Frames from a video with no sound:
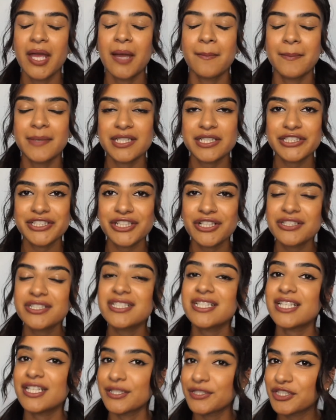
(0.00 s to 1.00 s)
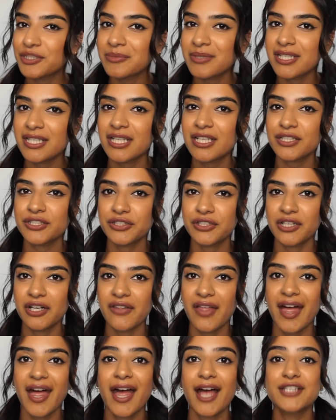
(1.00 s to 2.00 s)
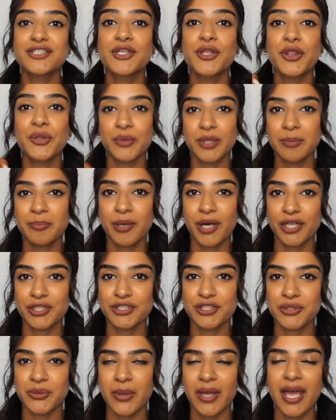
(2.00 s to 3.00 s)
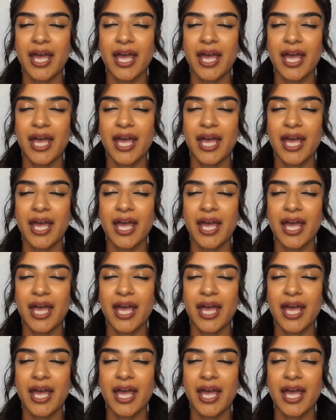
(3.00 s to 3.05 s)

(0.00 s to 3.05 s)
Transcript: Mist Trail is an intermediate trail that has 3 parts to it,